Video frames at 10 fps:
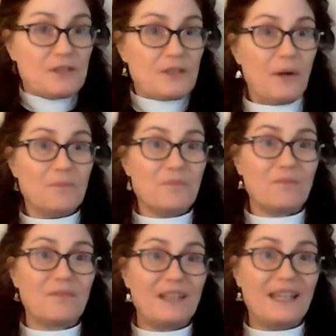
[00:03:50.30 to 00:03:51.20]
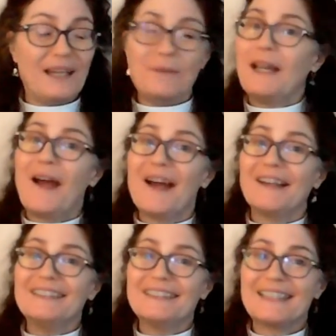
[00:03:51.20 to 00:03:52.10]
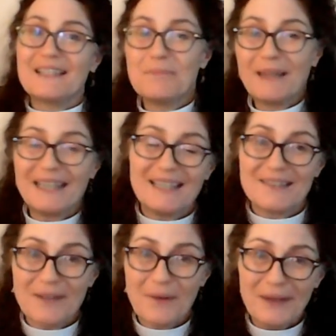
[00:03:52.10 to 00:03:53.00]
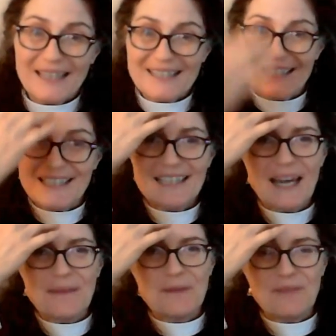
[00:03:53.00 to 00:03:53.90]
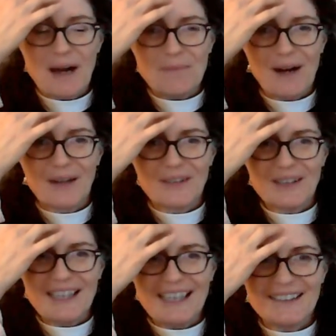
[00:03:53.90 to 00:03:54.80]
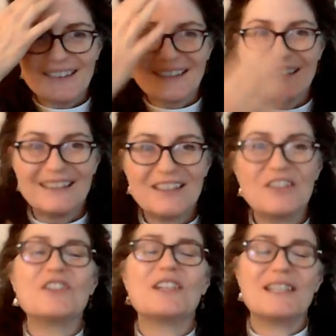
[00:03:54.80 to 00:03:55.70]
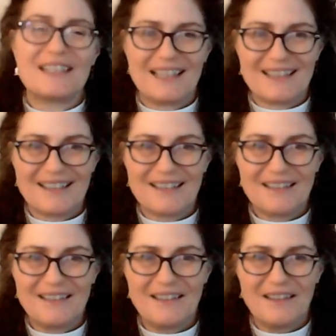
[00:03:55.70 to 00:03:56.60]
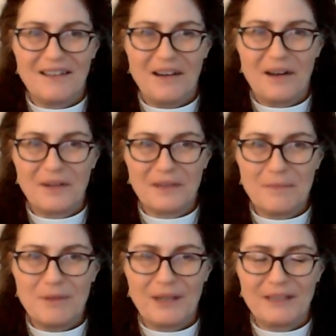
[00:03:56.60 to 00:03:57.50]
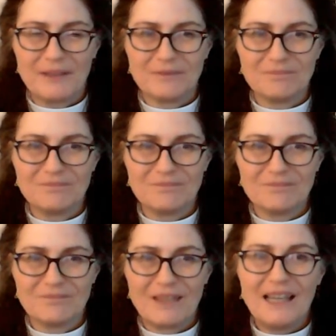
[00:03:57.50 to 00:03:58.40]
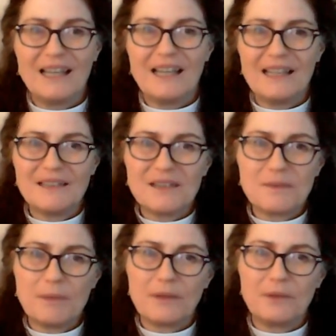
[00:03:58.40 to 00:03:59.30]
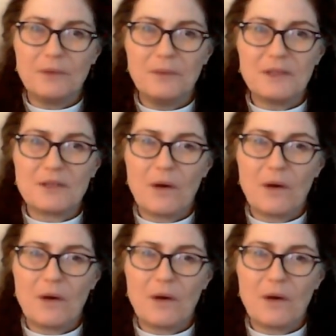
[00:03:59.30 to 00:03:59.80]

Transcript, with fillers: So here we are. Let's begin as always in the name of Abba, our Creator, Jesus, our Liberator, and the Spirit who is